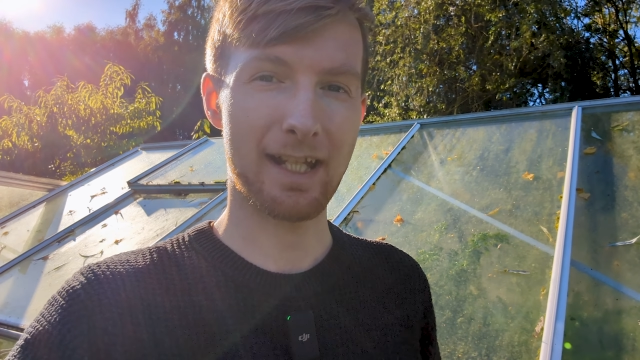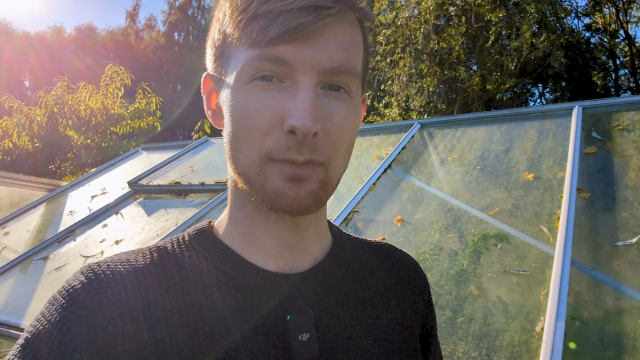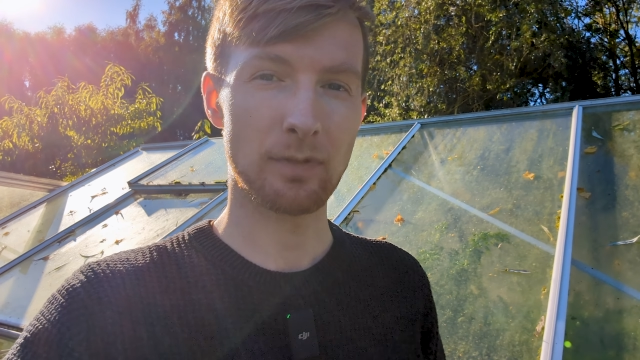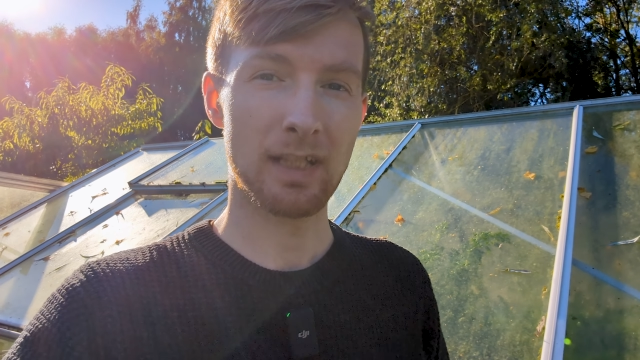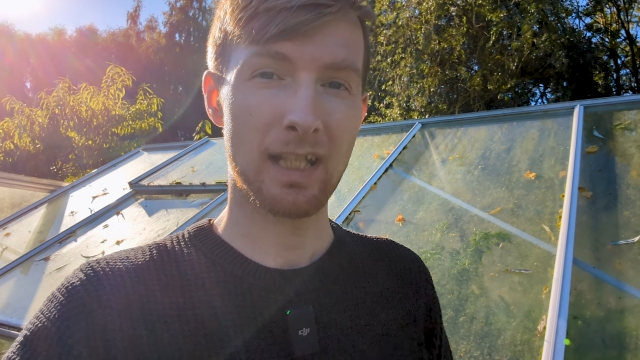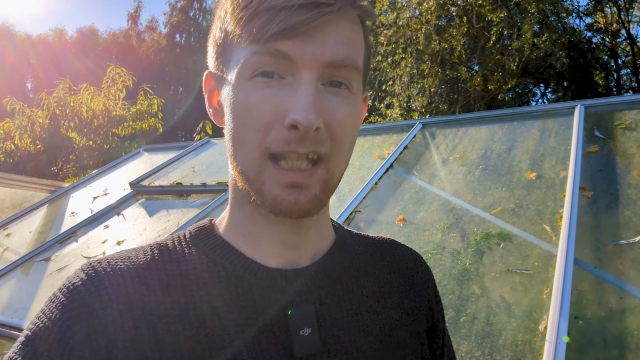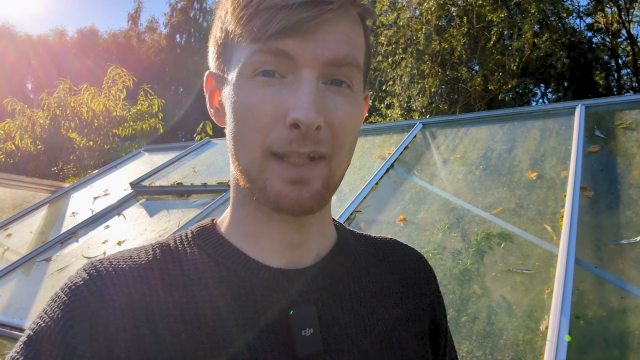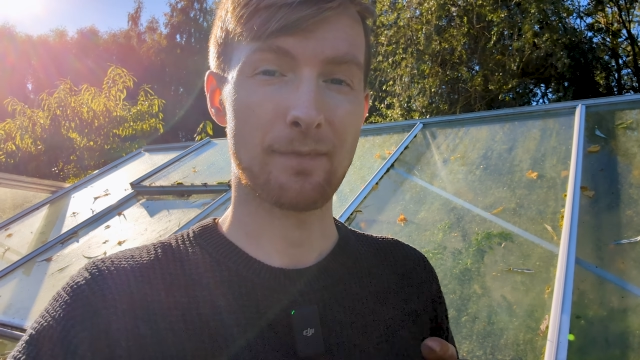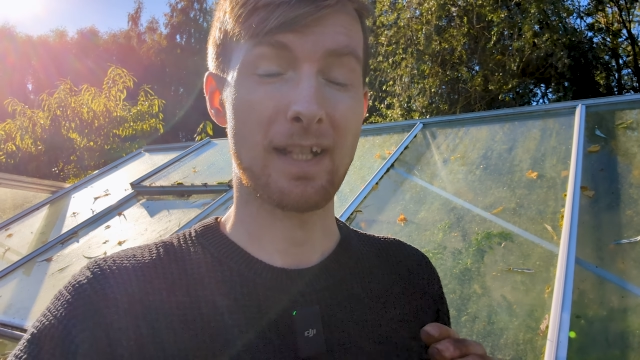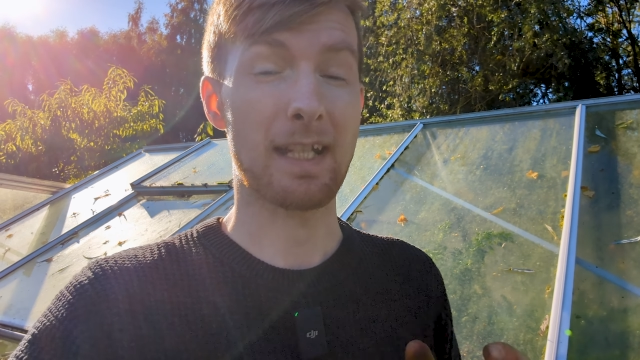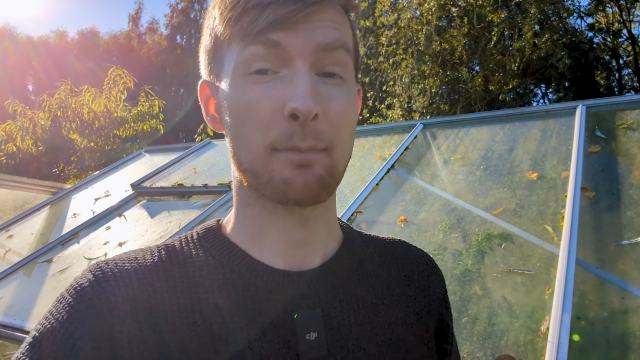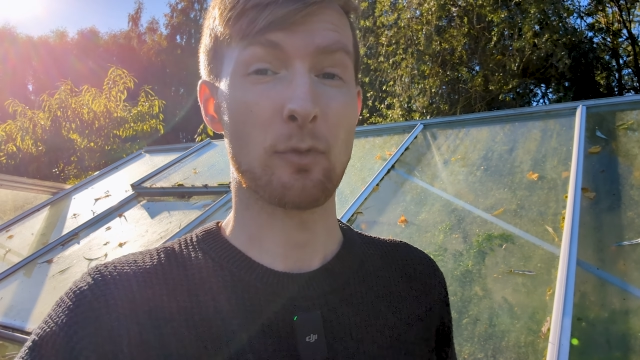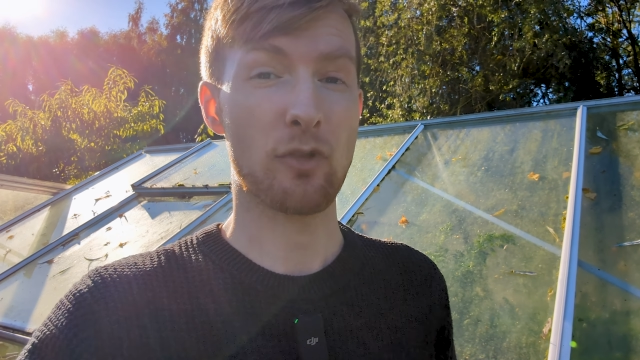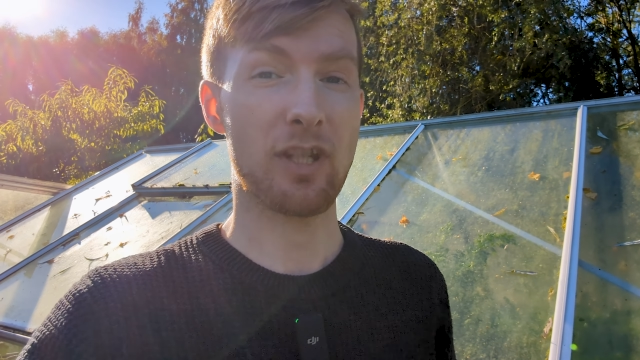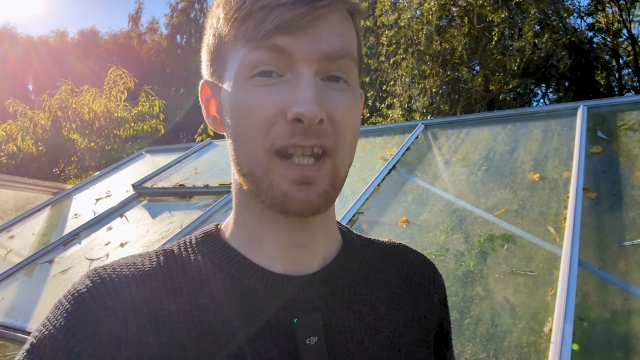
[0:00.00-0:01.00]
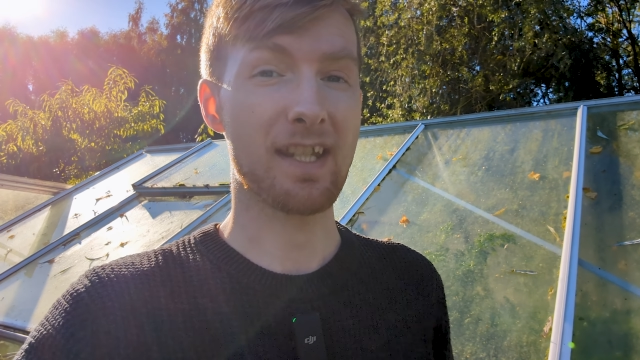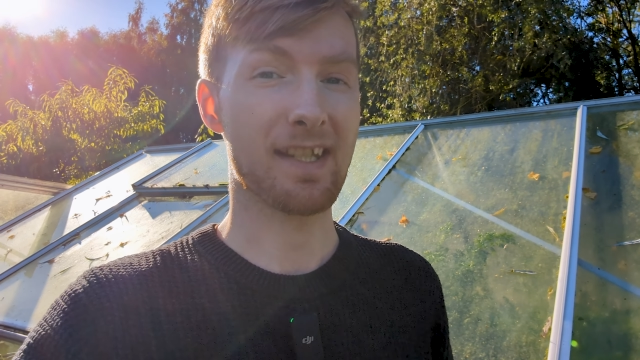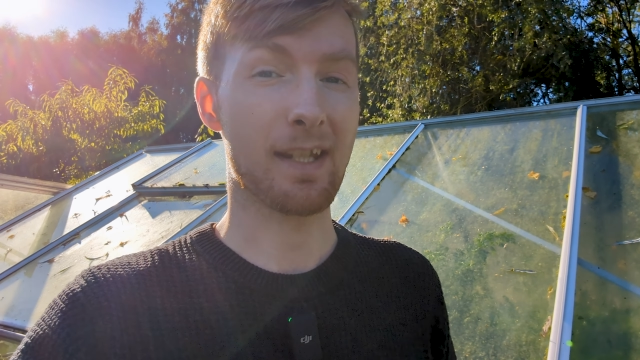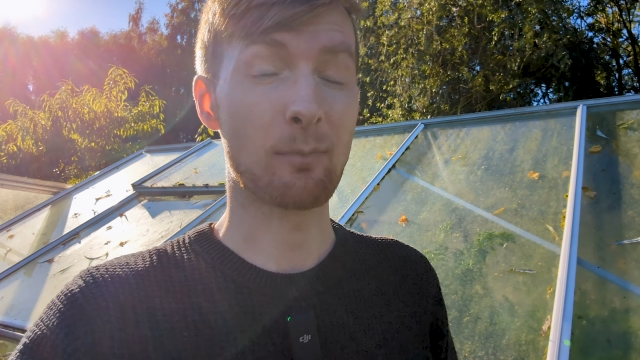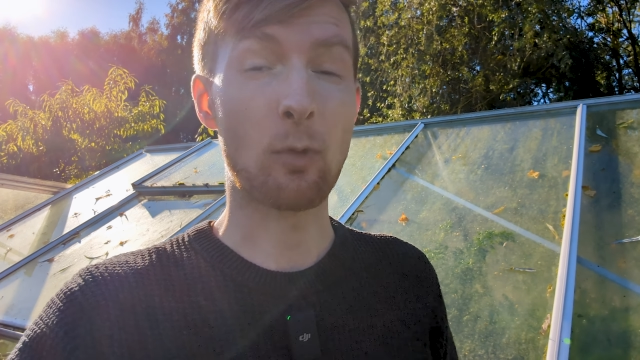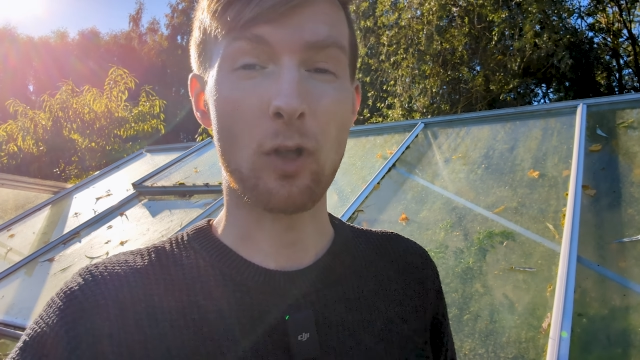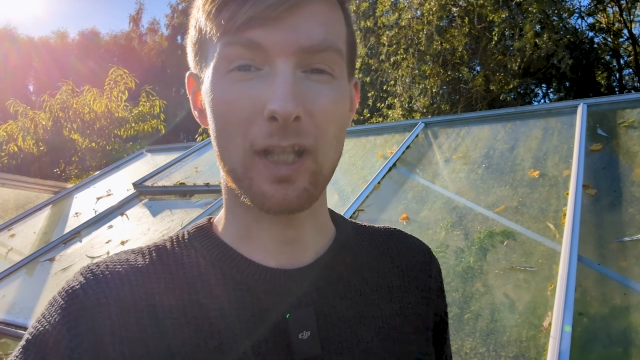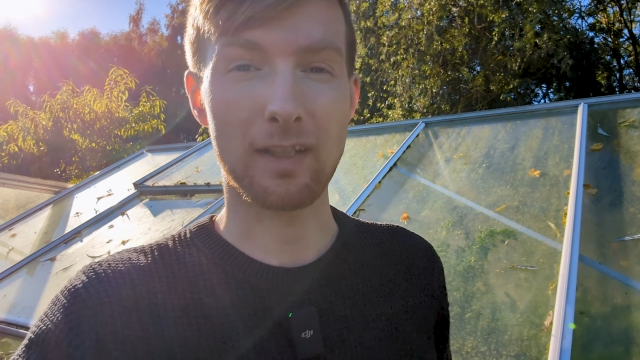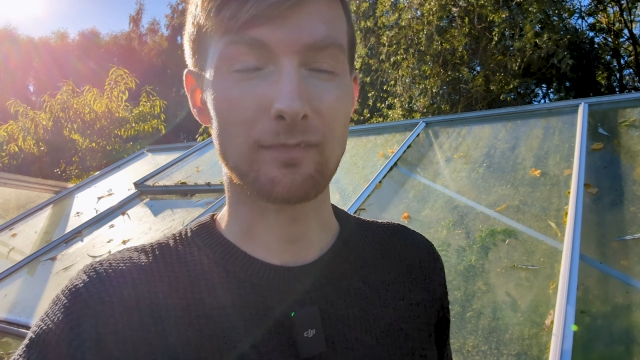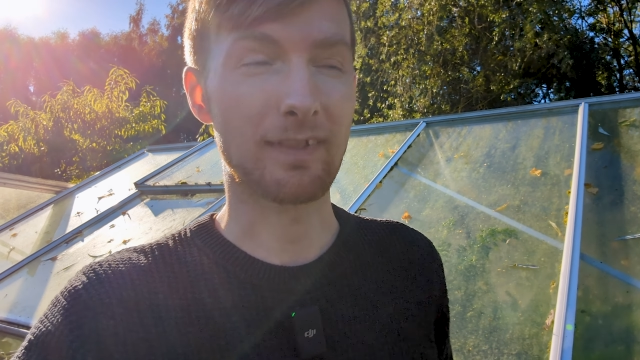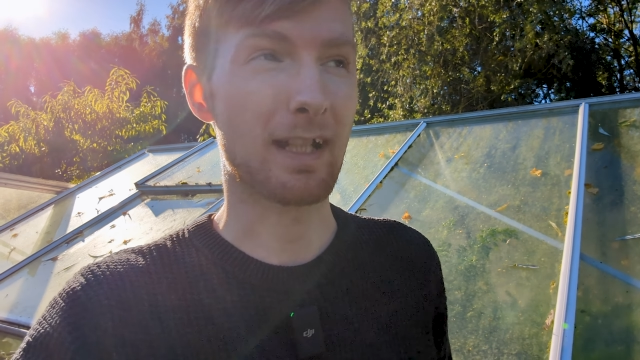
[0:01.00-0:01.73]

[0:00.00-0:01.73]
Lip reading: I find it much easier walking around with my